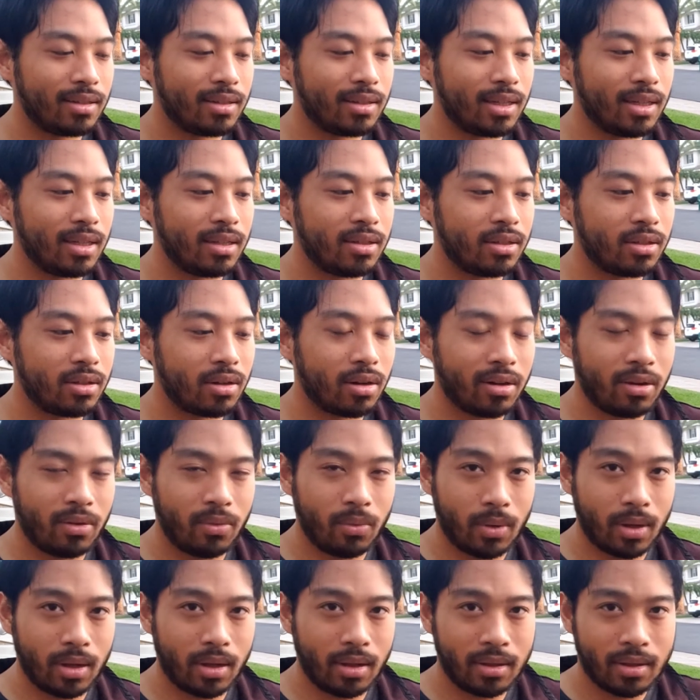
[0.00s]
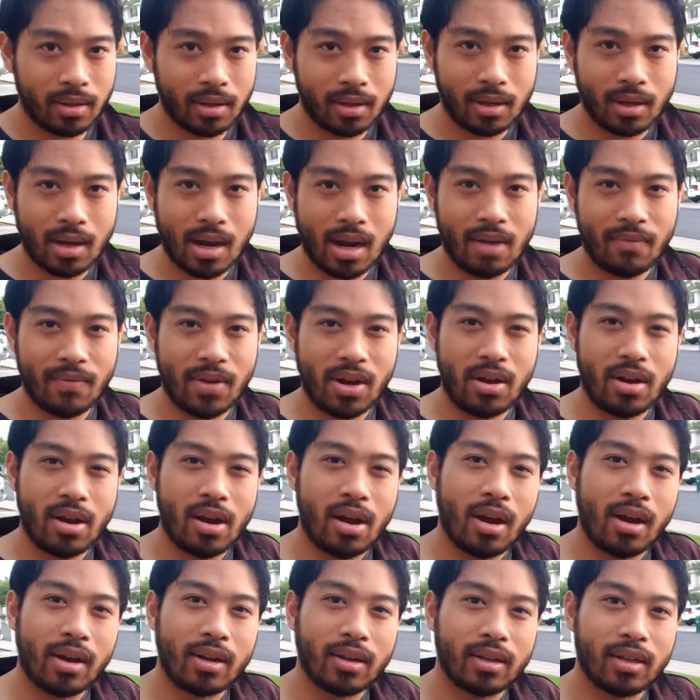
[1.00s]
It started with kind of a
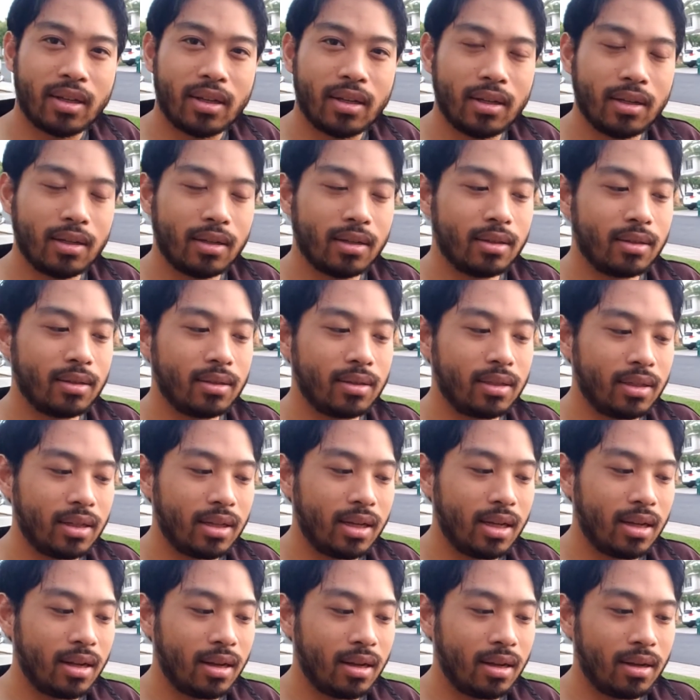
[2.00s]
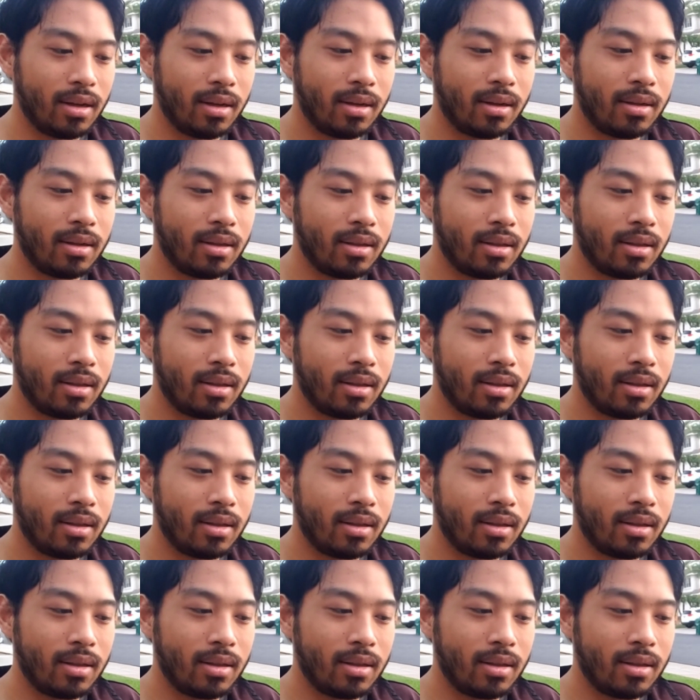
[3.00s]
knot on